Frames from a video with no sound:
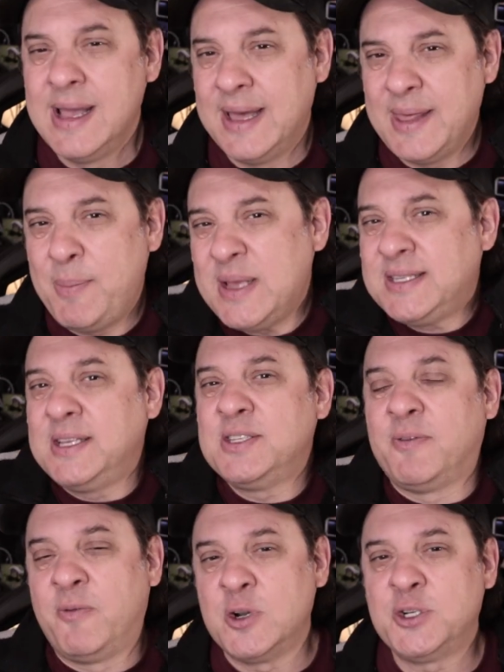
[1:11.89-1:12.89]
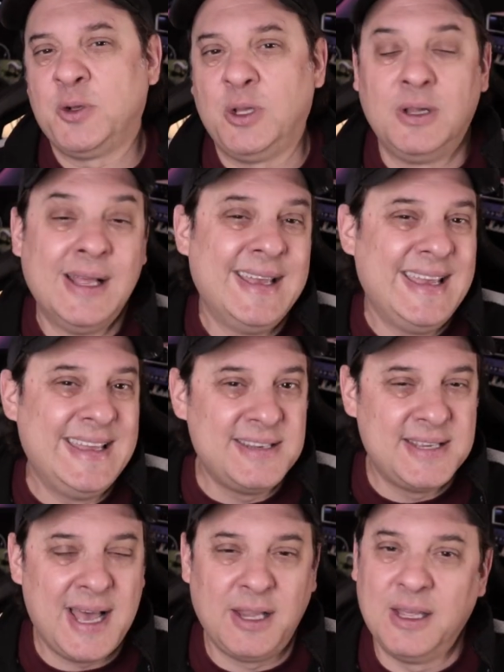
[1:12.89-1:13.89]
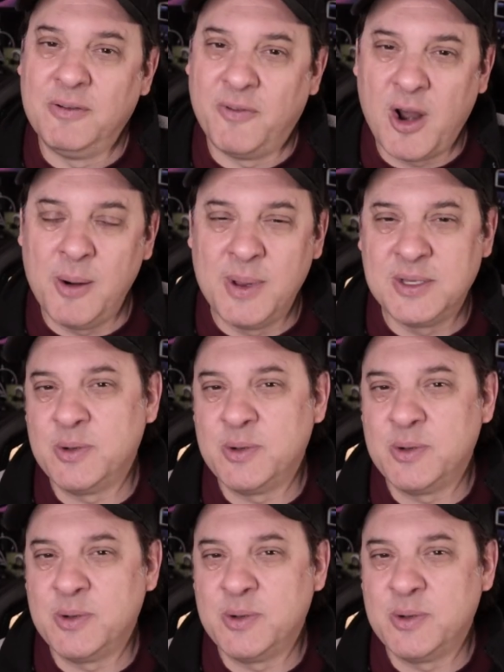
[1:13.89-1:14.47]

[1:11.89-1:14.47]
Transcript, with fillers: And that basically is a virtual Intel environment.